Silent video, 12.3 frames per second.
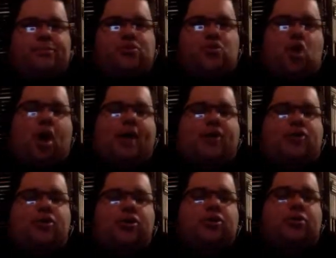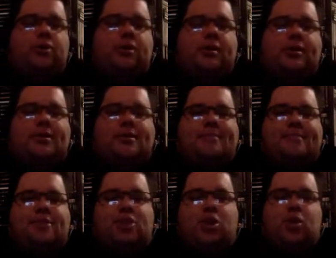trying to
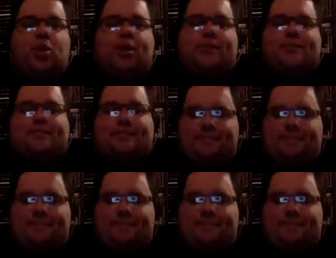do it.